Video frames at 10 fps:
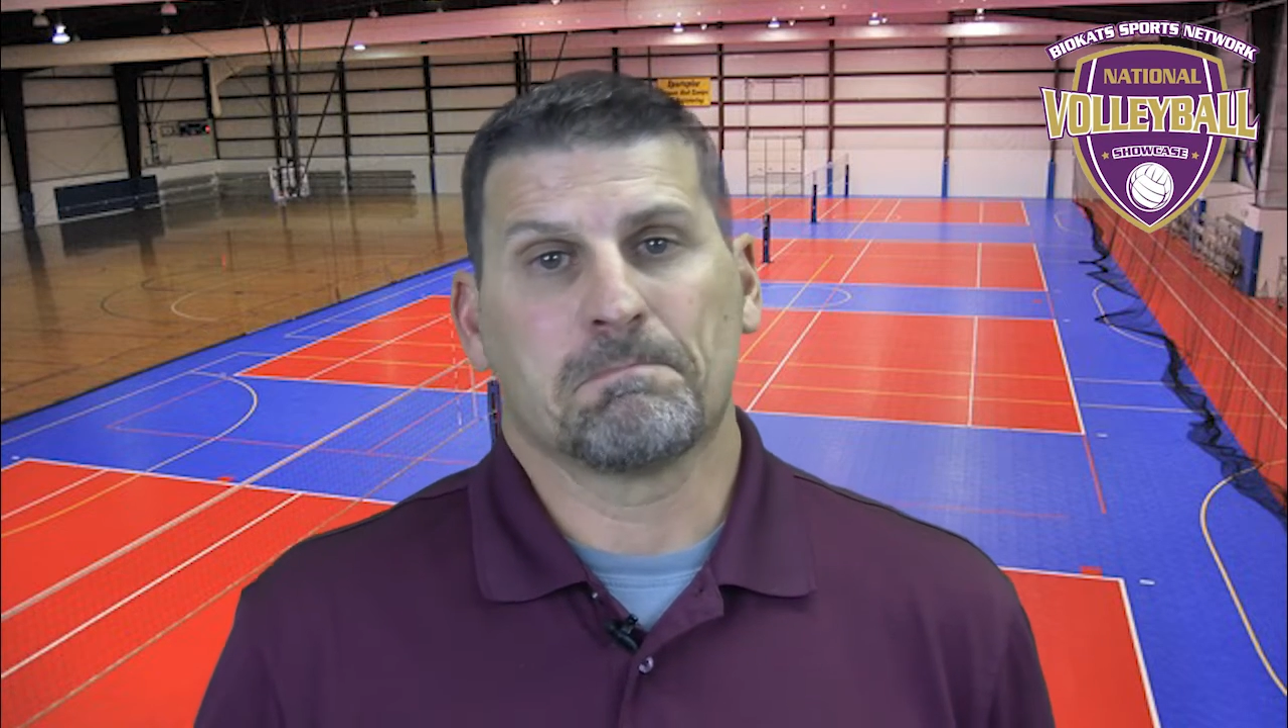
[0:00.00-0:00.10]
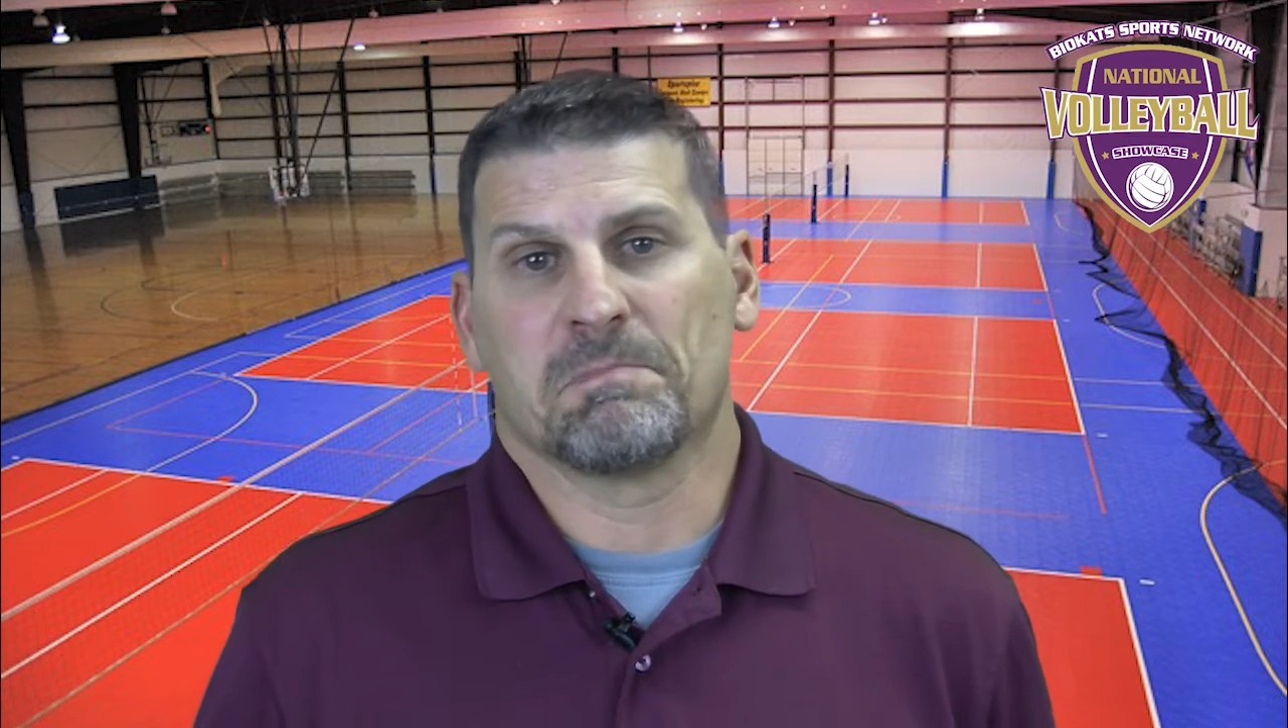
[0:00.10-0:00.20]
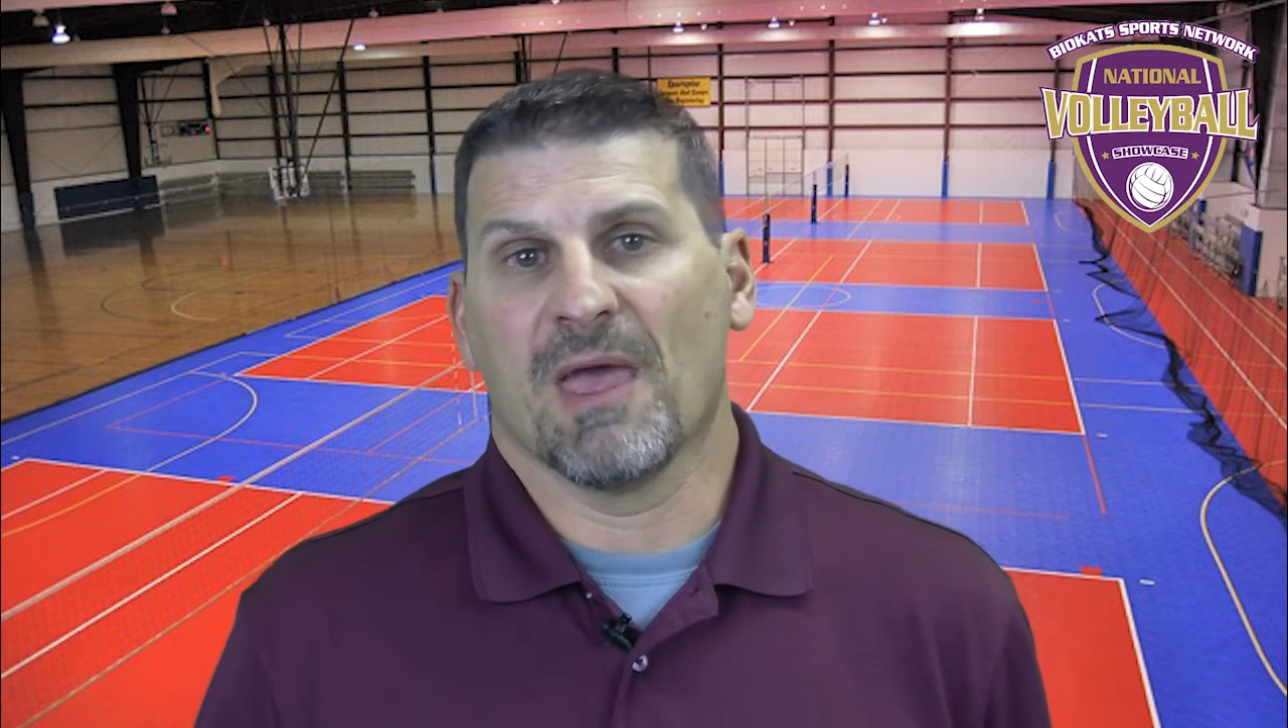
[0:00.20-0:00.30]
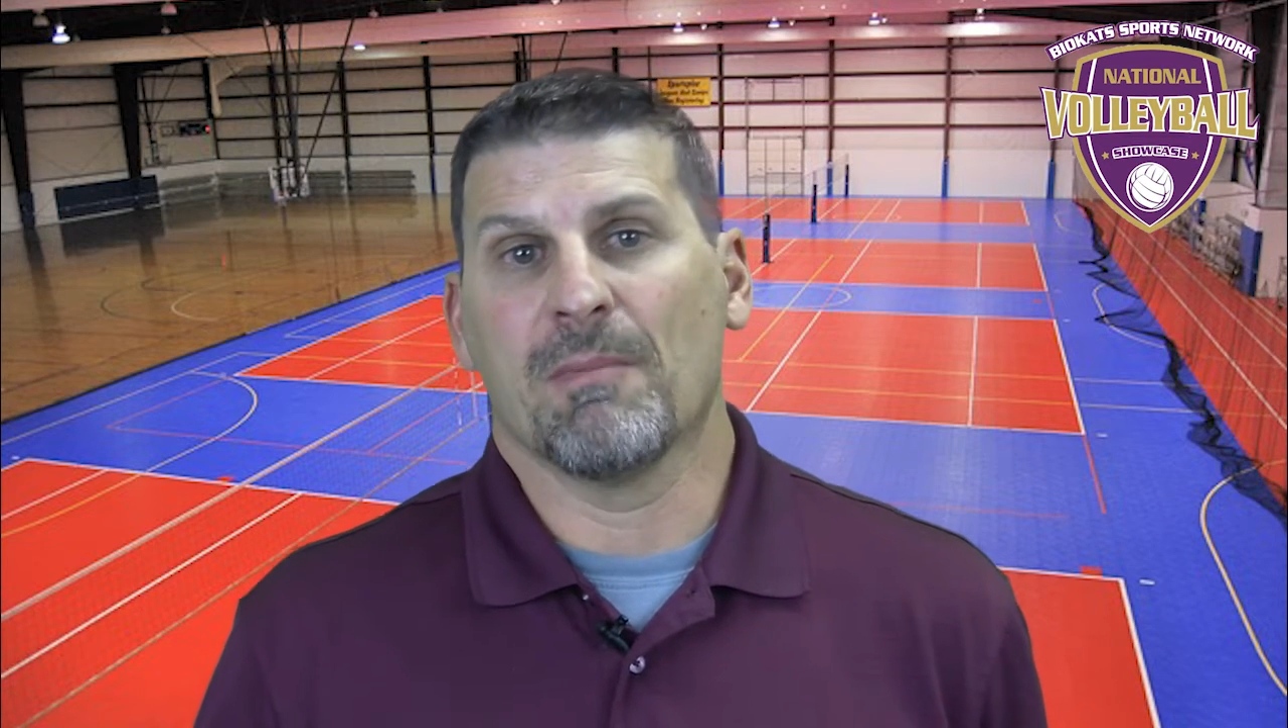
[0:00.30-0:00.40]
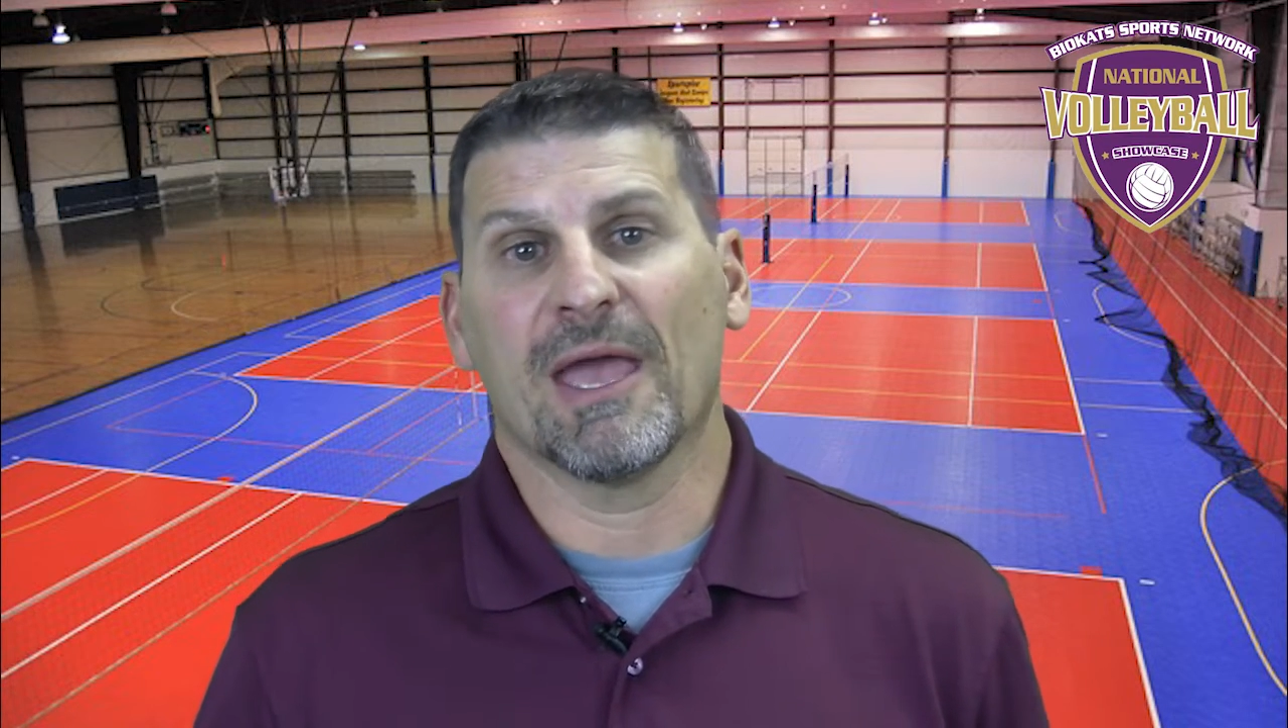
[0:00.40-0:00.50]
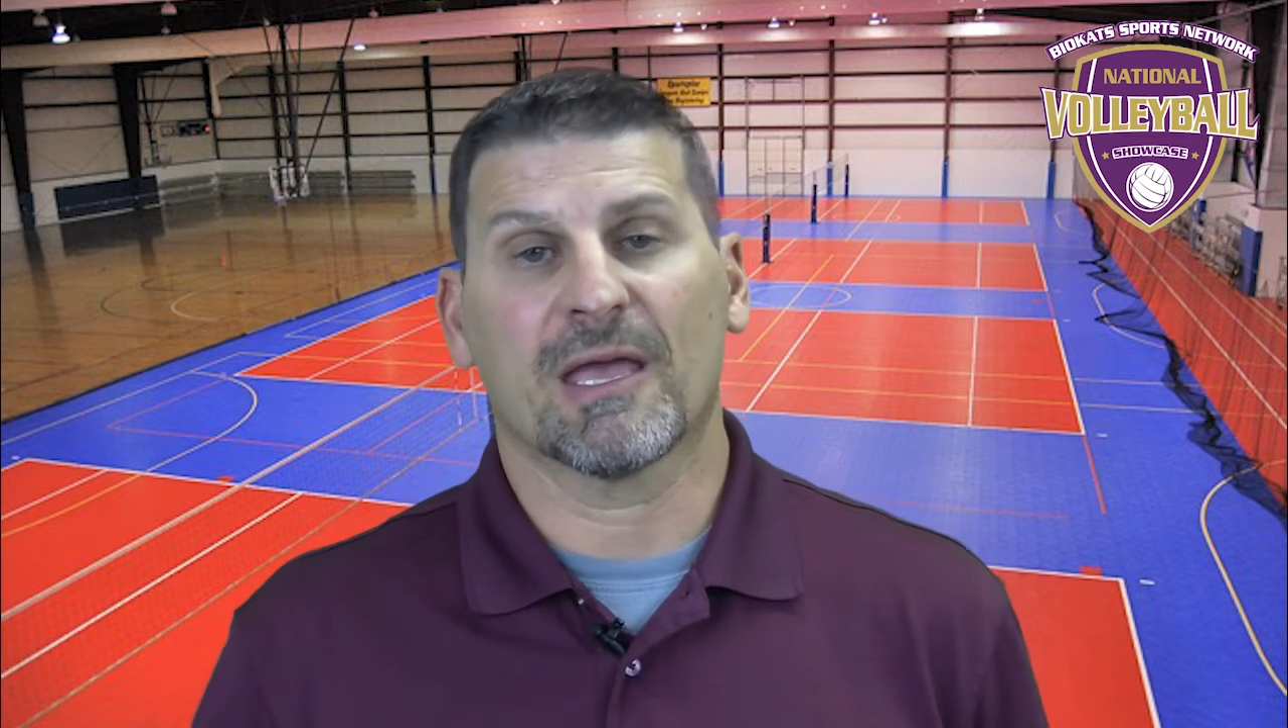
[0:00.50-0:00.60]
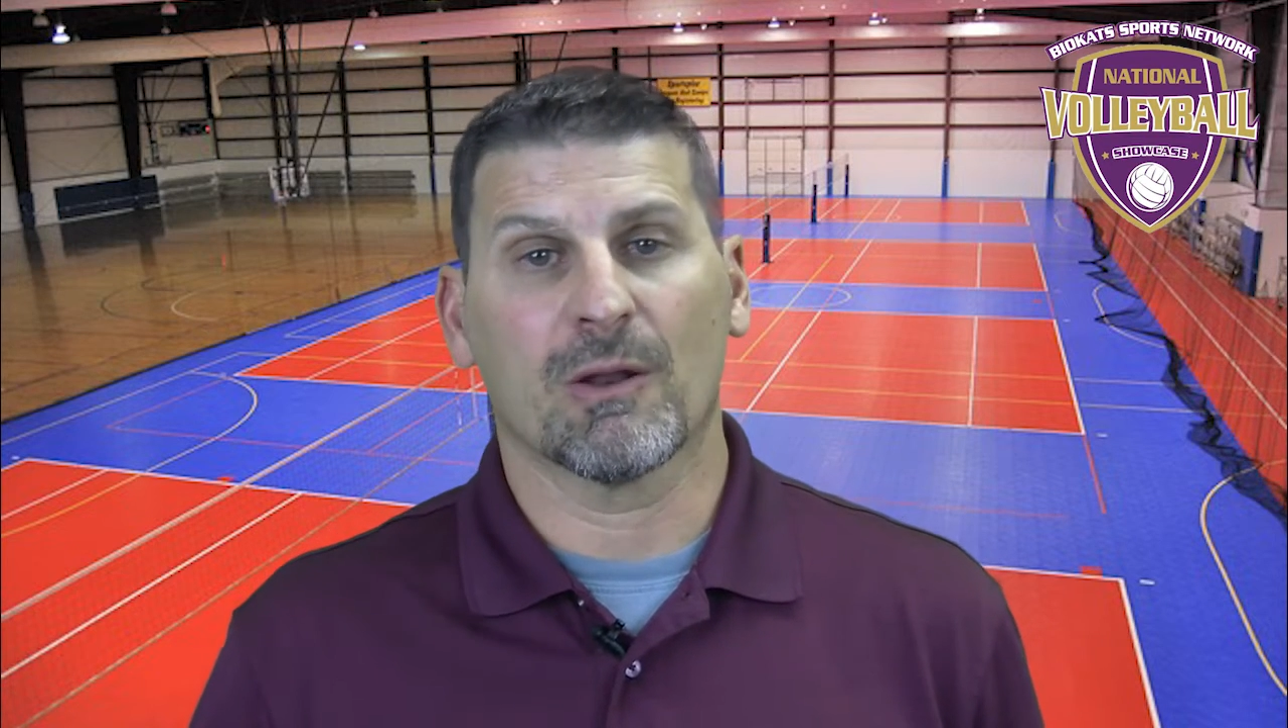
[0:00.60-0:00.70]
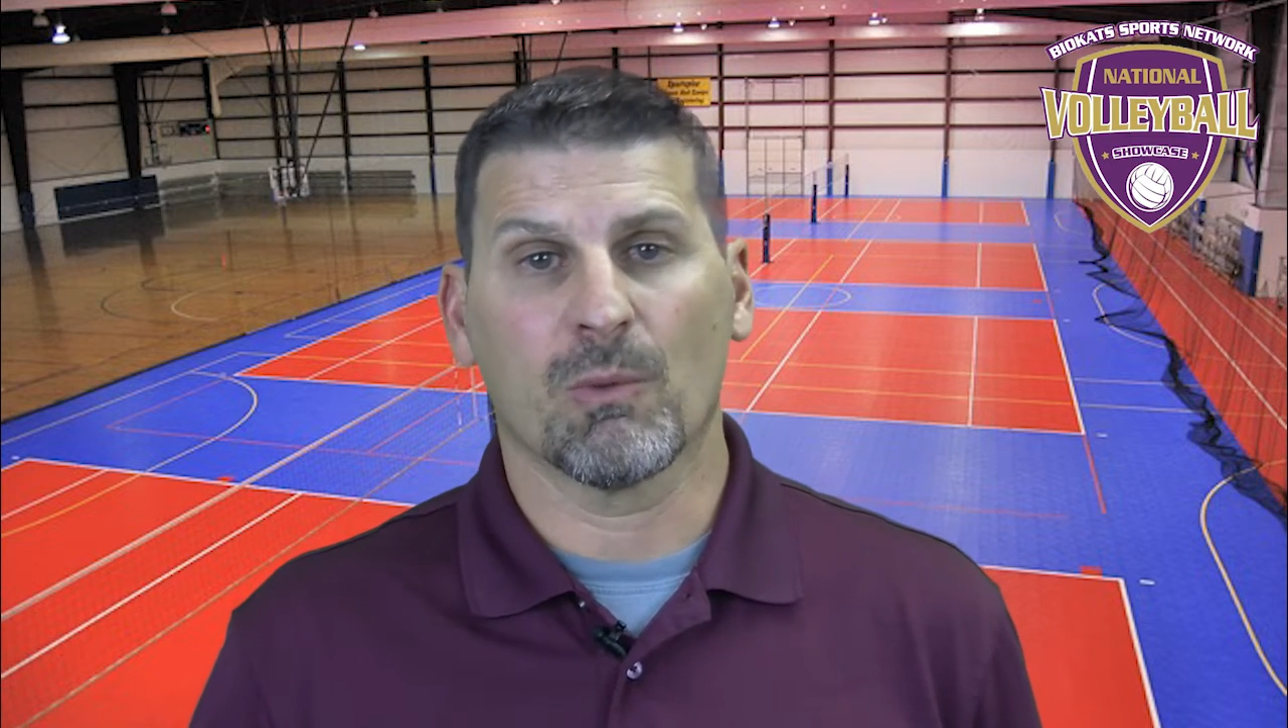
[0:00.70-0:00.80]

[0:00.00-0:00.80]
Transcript: They make it a